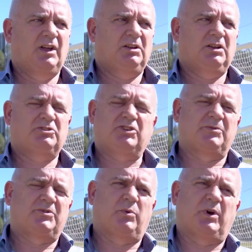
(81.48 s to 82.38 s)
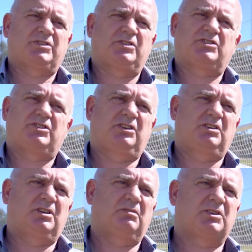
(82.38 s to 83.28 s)
In terms of Western
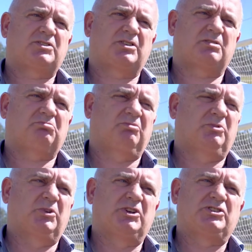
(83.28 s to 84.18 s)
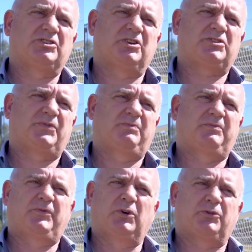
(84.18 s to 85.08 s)
Sydney, it's a region that's
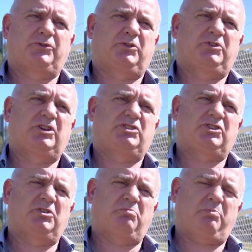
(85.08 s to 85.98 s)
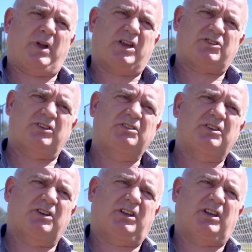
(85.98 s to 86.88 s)
full of tradition and passion and
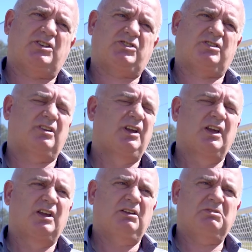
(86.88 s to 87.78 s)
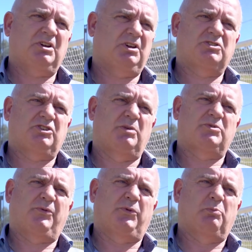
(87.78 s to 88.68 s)
dedication. Yeah, in
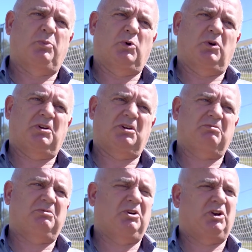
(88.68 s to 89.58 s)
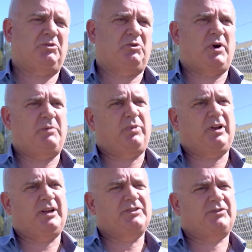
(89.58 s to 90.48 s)
terms of football, a lot of great
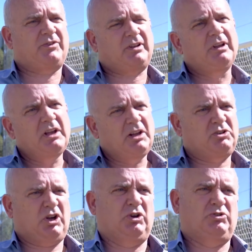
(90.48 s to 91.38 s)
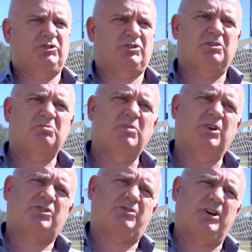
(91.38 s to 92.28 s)
players and coaches and
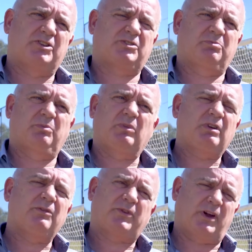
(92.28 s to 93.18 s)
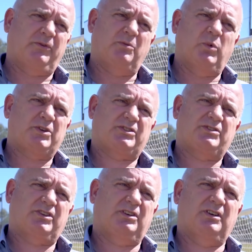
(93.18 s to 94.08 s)
administrators have come from Western
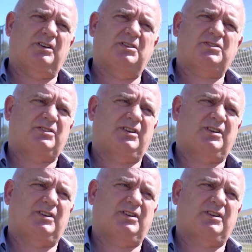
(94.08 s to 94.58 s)
Sydney, and